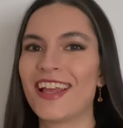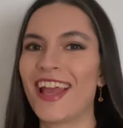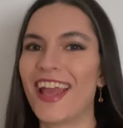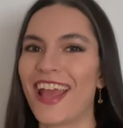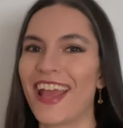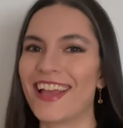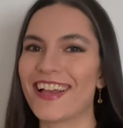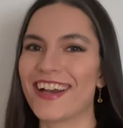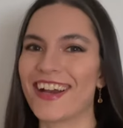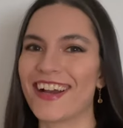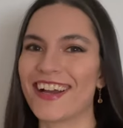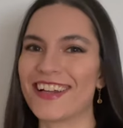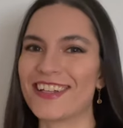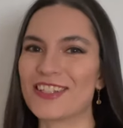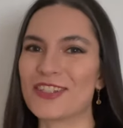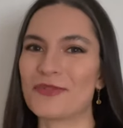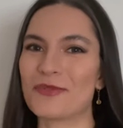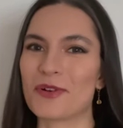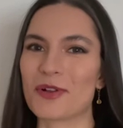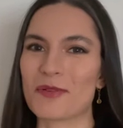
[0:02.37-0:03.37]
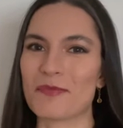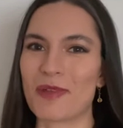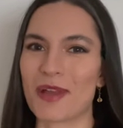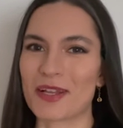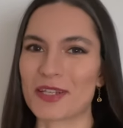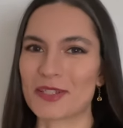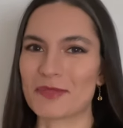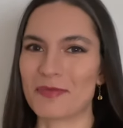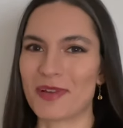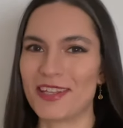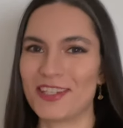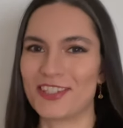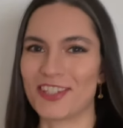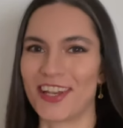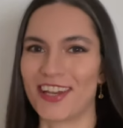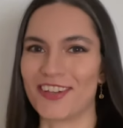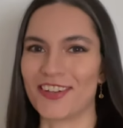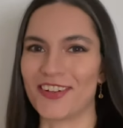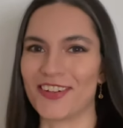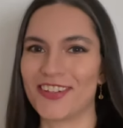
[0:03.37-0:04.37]
Hey guys, welcome back to my
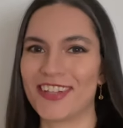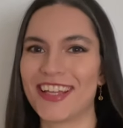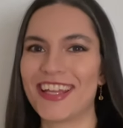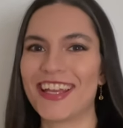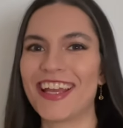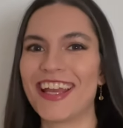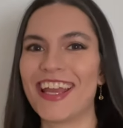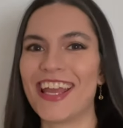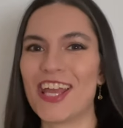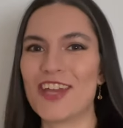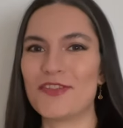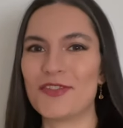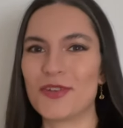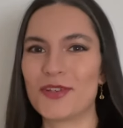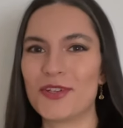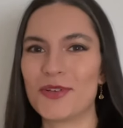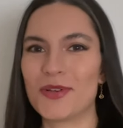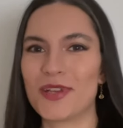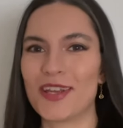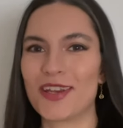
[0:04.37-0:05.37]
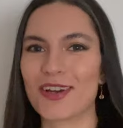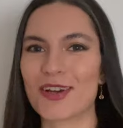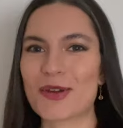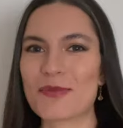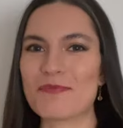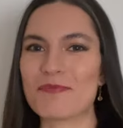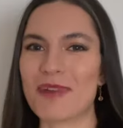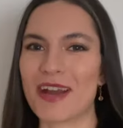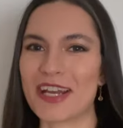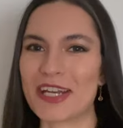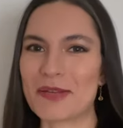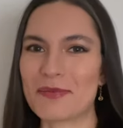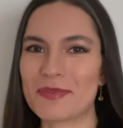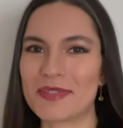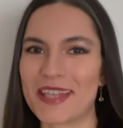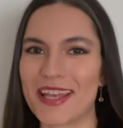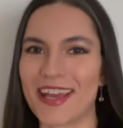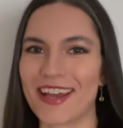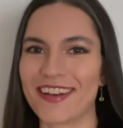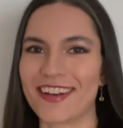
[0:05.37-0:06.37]
channel. If you're new here, my name is
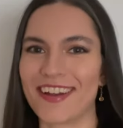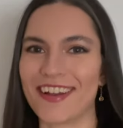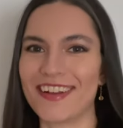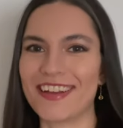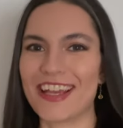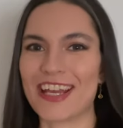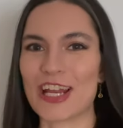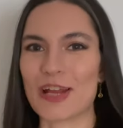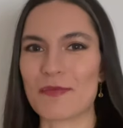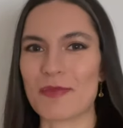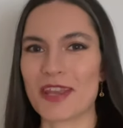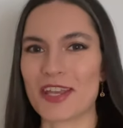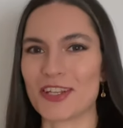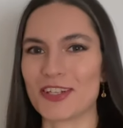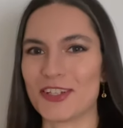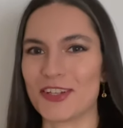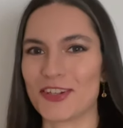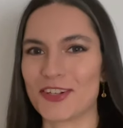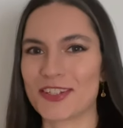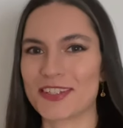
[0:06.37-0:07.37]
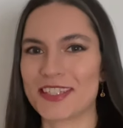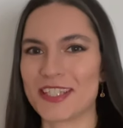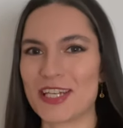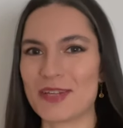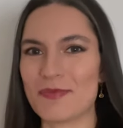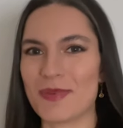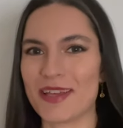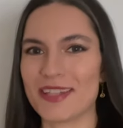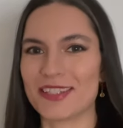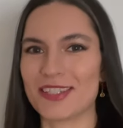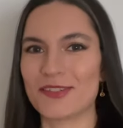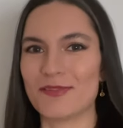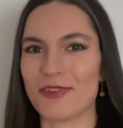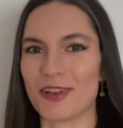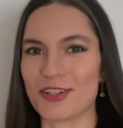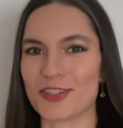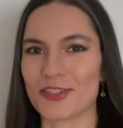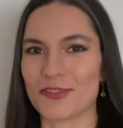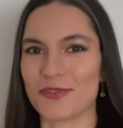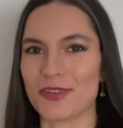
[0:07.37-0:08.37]
Anna and I make New York City based
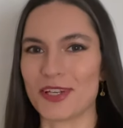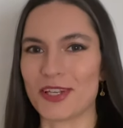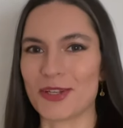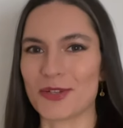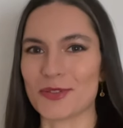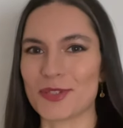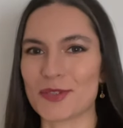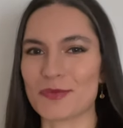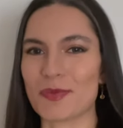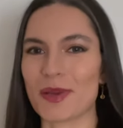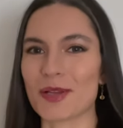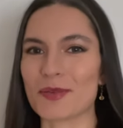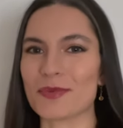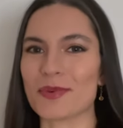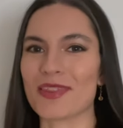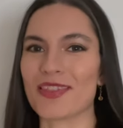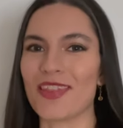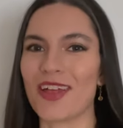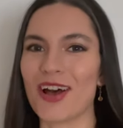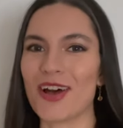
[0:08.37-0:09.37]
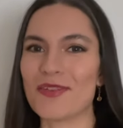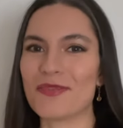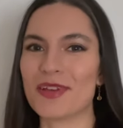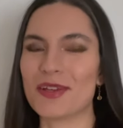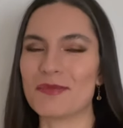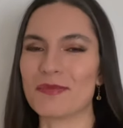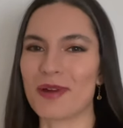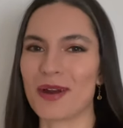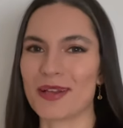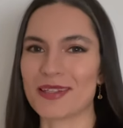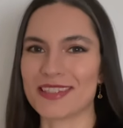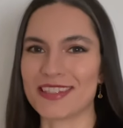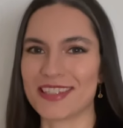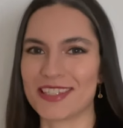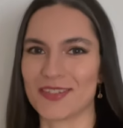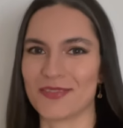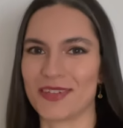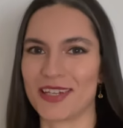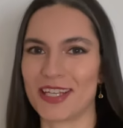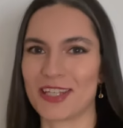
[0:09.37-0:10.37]
adventure videos spiked with love and
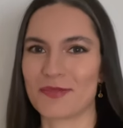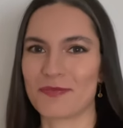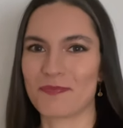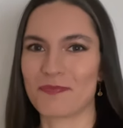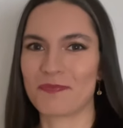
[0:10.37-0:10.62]
positivity.